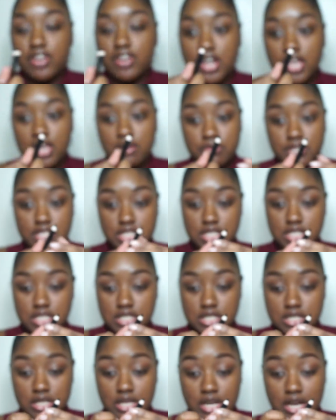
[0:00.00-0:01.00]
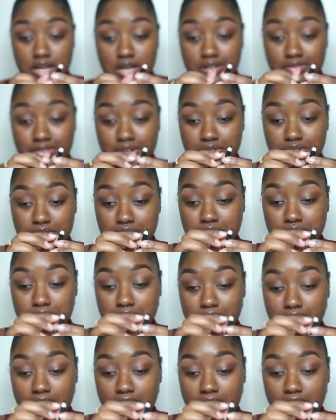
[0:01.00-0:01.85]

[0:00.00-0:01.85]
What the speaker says: a name. This is kind of old.